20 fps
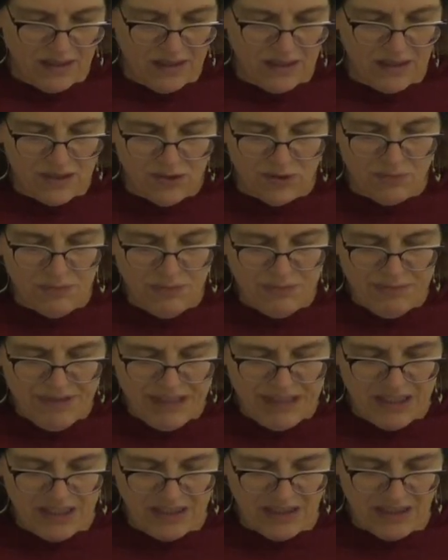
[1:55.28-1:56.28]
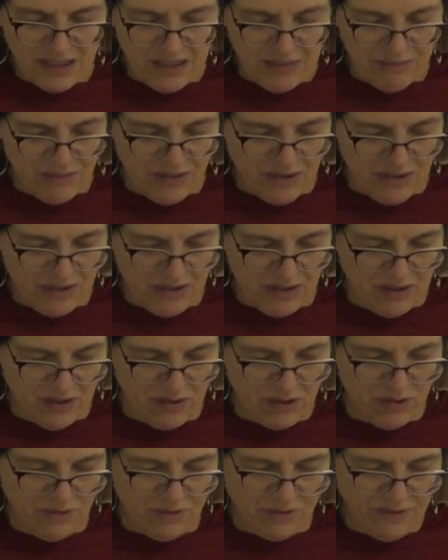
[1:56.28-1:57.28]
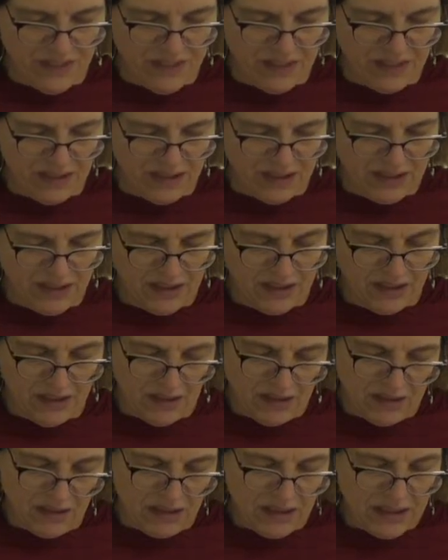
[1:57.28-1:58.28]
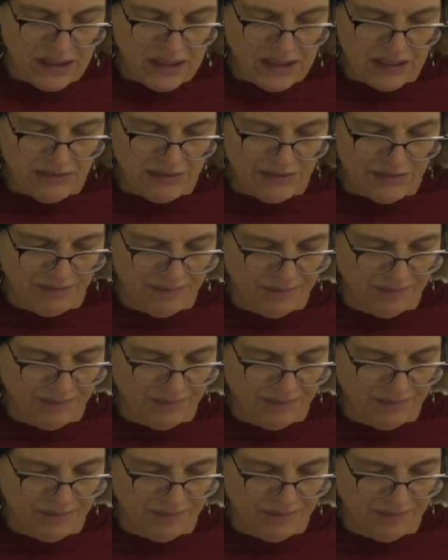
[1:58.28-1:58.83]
It took me many attempts to finally leave.